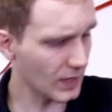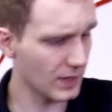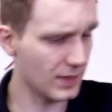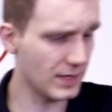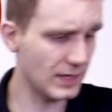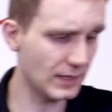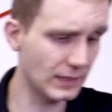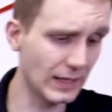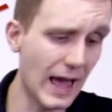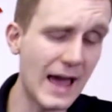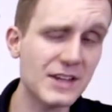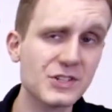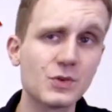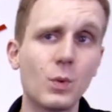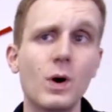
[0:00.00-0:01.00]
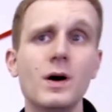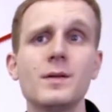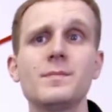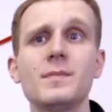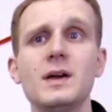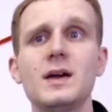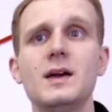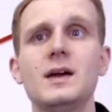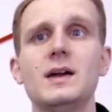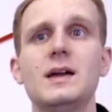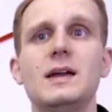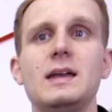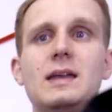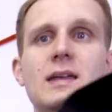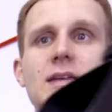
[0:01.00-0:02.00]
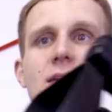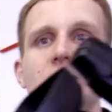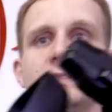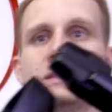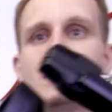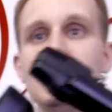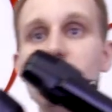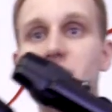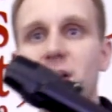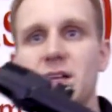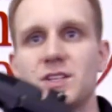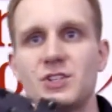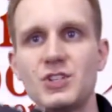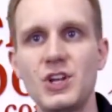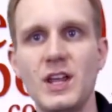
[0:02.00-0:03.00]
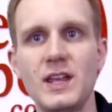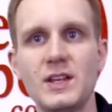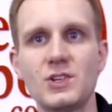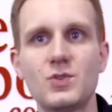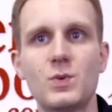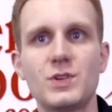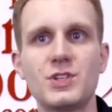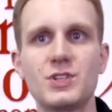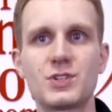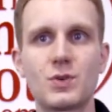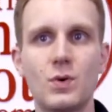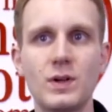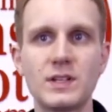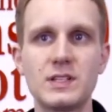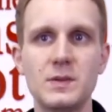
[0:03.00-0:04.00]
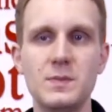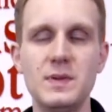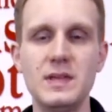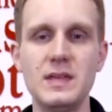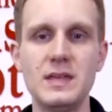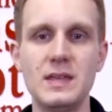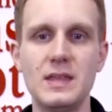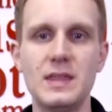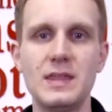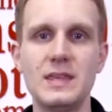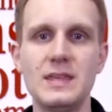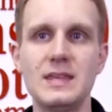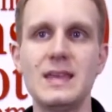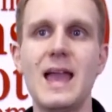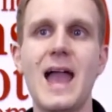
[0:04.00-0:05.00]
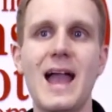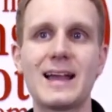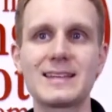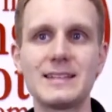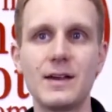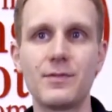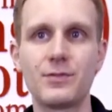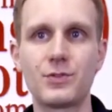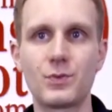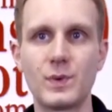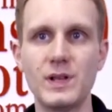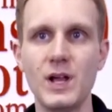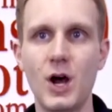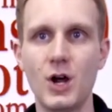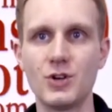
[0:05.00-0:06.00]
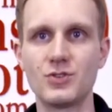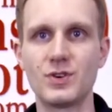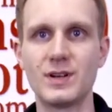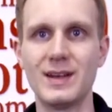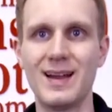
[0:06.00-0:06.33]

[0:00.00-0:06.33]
The last one is the biggest change, which is going to be the XF300.